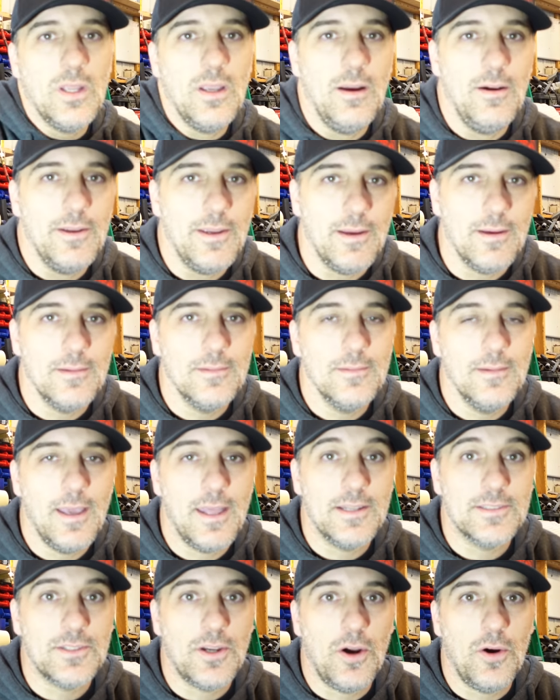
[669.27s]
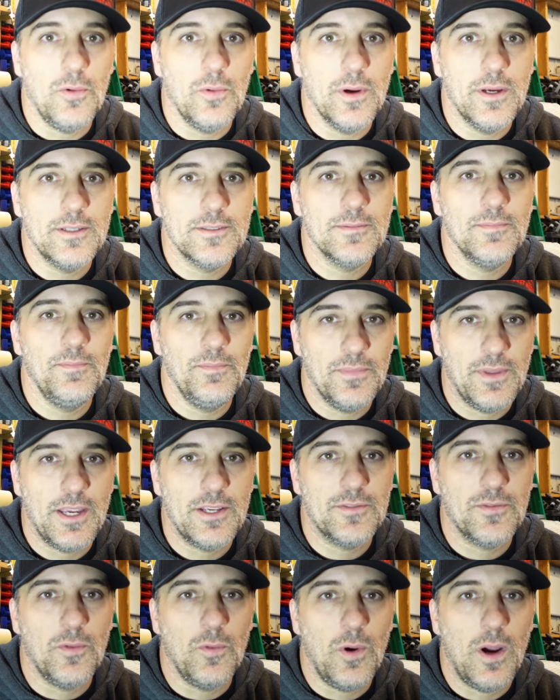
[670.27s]
Oh, yeah. And as always,
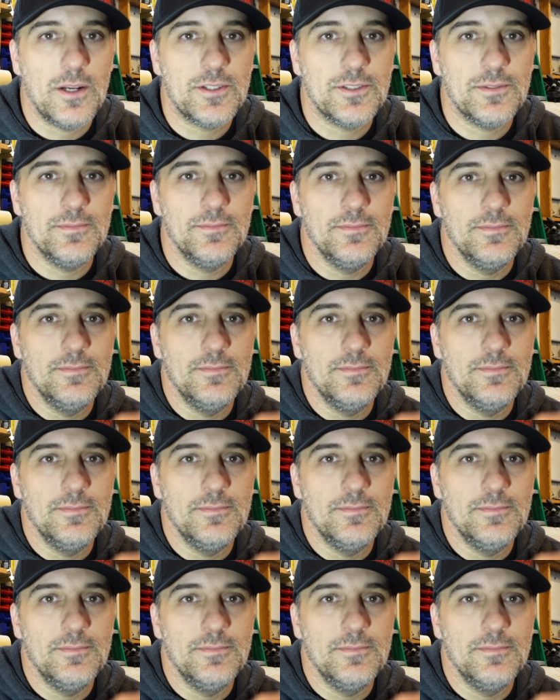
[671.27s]
thanks for watching.